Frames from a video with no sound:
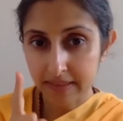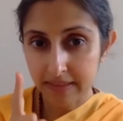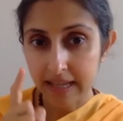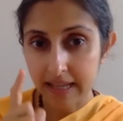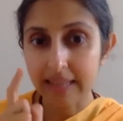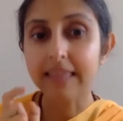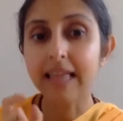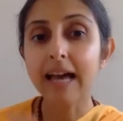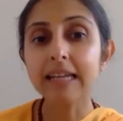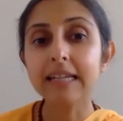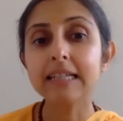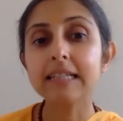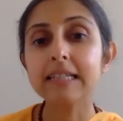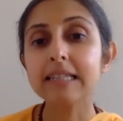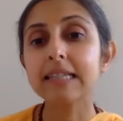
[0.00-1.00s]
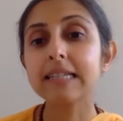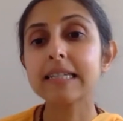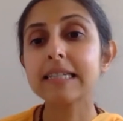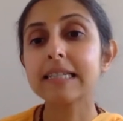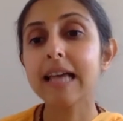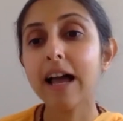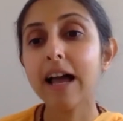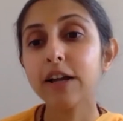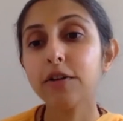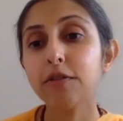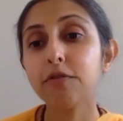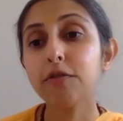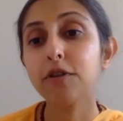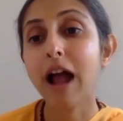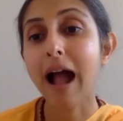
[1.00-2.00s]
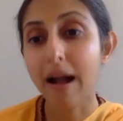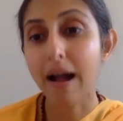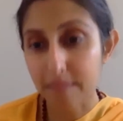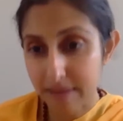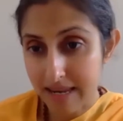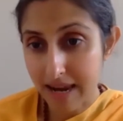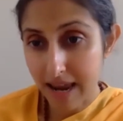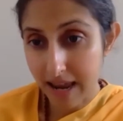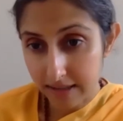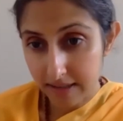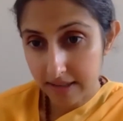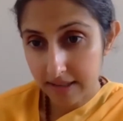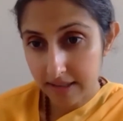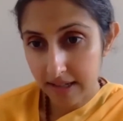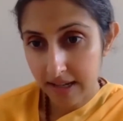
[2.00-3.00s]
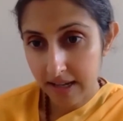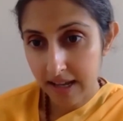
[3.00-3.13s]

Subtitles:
And that is the desire for happiness.